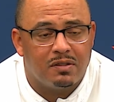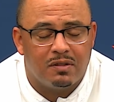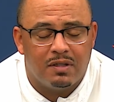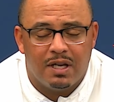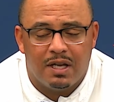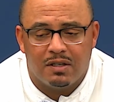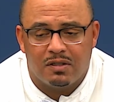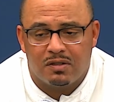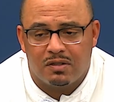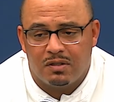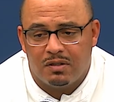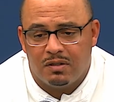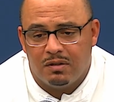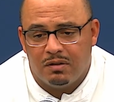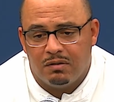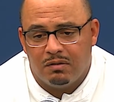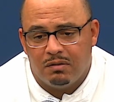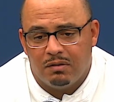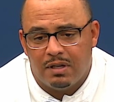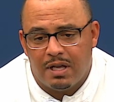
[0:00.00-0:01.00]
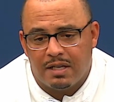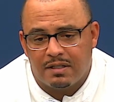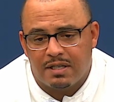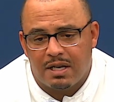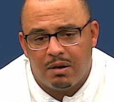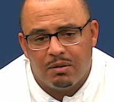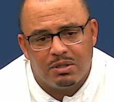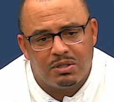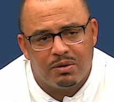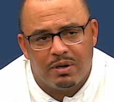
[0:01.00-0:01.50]
that's
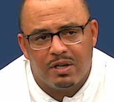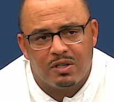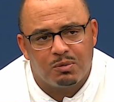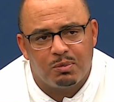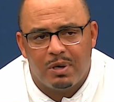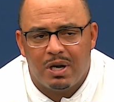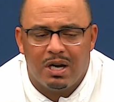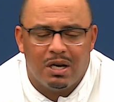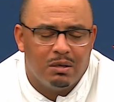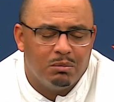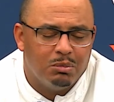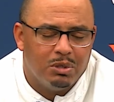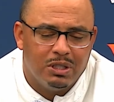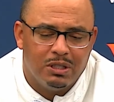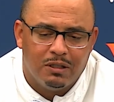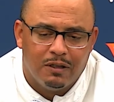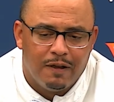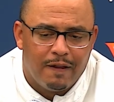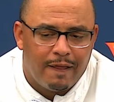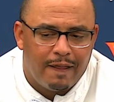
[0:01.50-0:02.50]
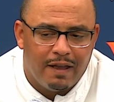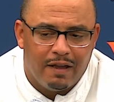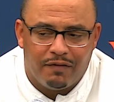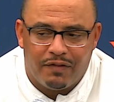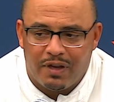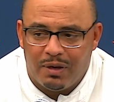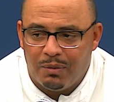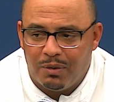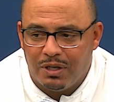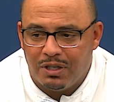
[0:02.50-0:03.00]
how it transpired. But if
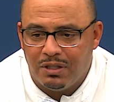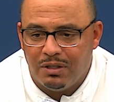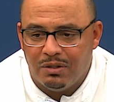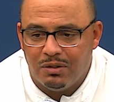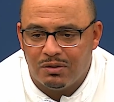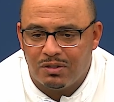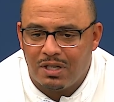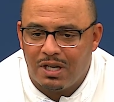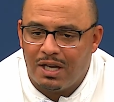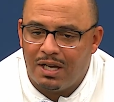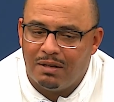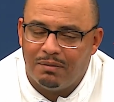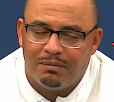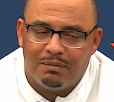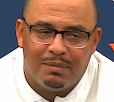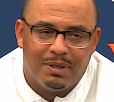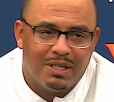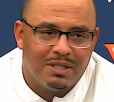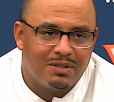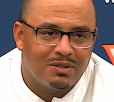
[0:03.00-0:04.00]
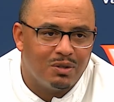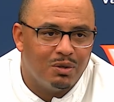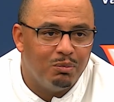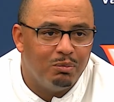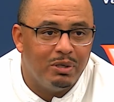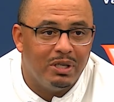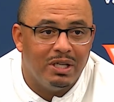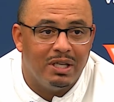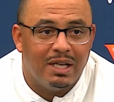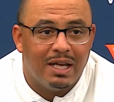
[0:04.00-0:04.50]
they want to use that, man, so
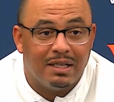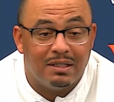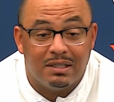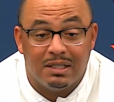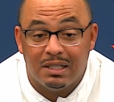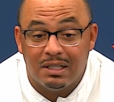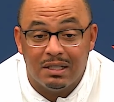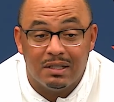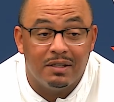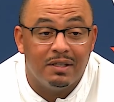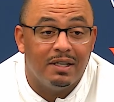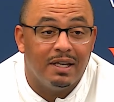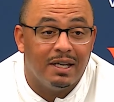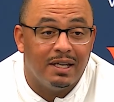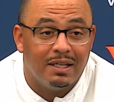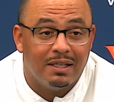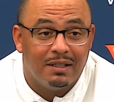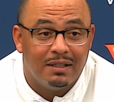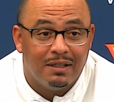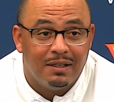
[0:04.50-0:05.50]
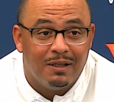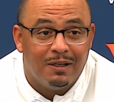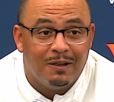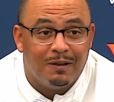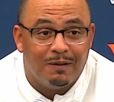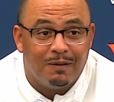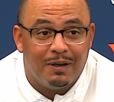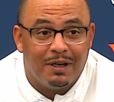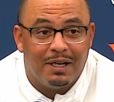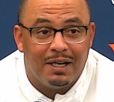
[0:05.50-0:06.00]
be it. At the end of the day,
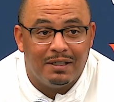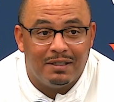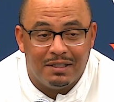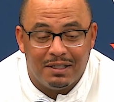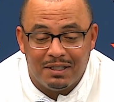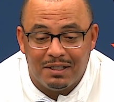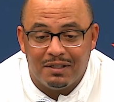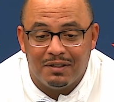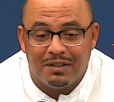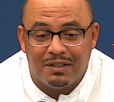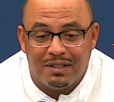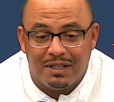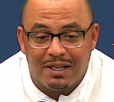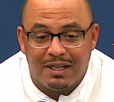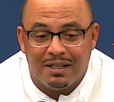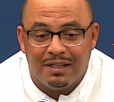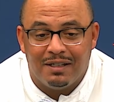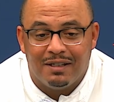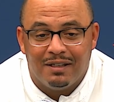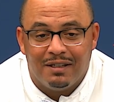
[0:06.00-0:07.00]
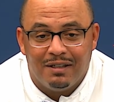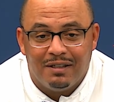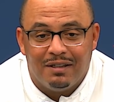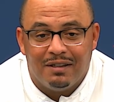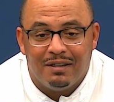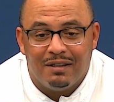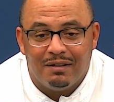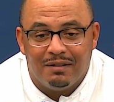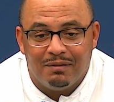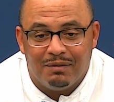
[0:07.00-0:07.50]
right, at the end of the day,
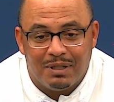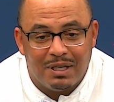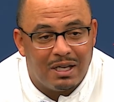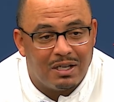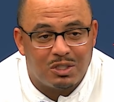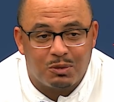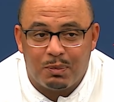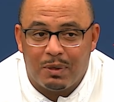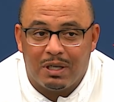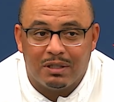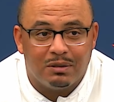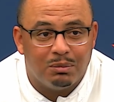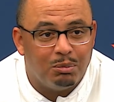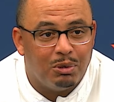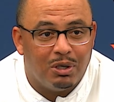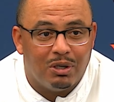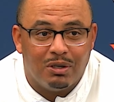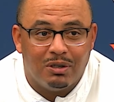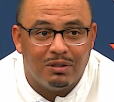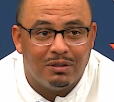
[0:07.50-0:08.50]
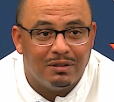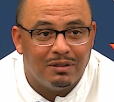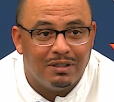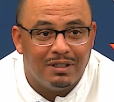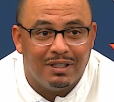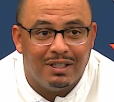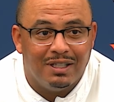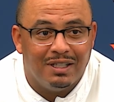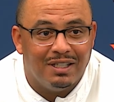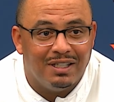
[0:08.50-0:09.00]
we got to spot the ball,
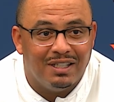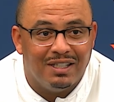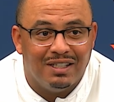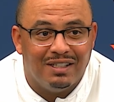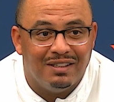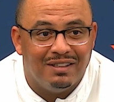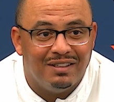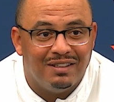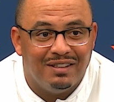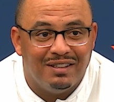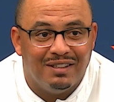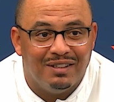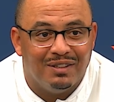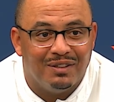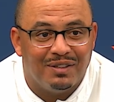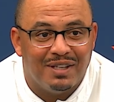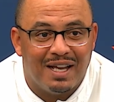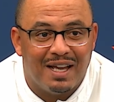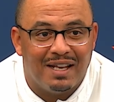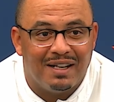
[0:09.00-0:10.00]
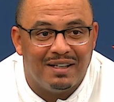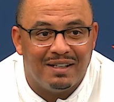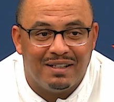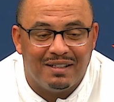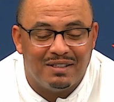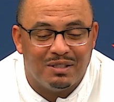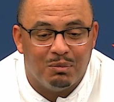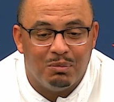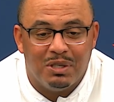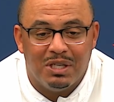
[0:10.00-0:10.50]
and, you know, that,
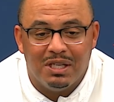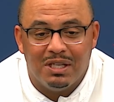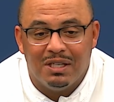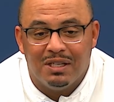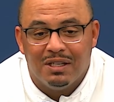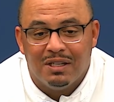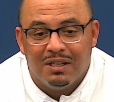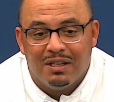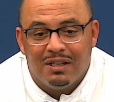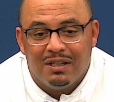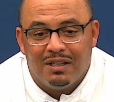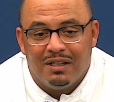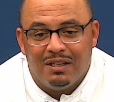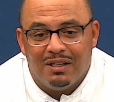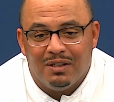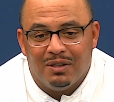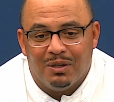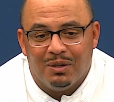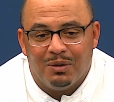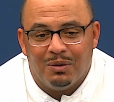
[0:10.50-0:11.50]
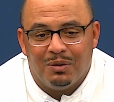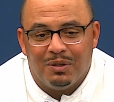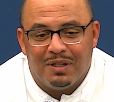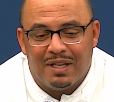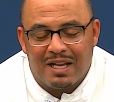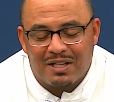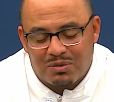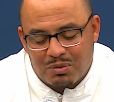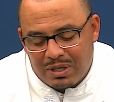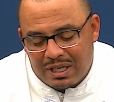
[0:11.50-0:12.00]
to me, you know, and
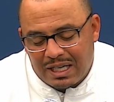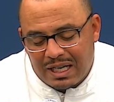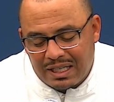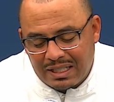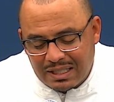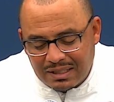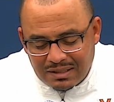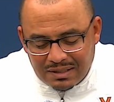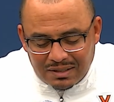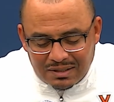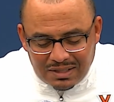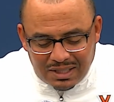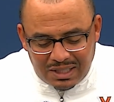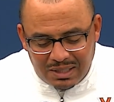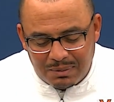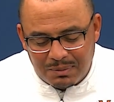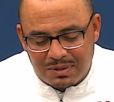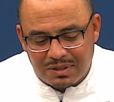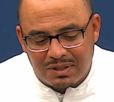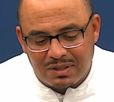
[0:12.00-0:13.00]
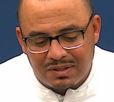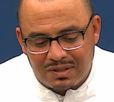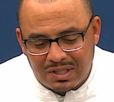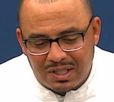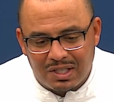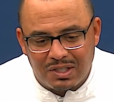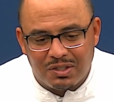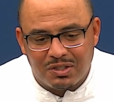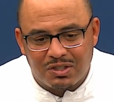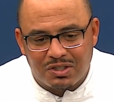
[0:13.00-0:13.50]
that's what I got to get this team
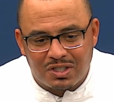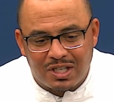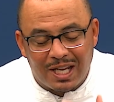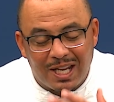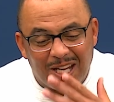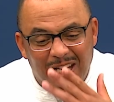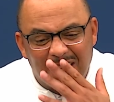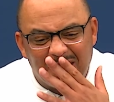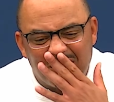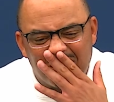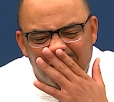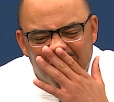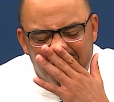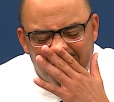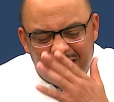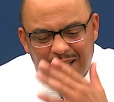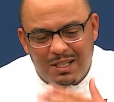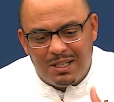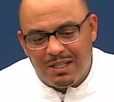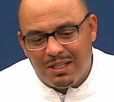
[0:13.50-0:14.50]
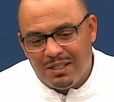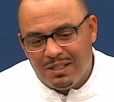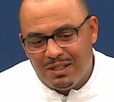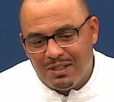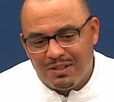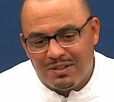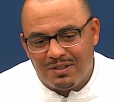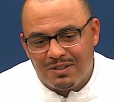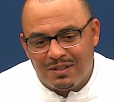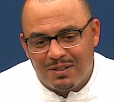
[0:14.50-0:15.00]
to understand,
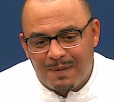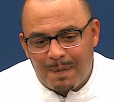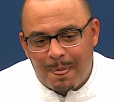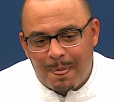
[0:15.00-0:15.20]
is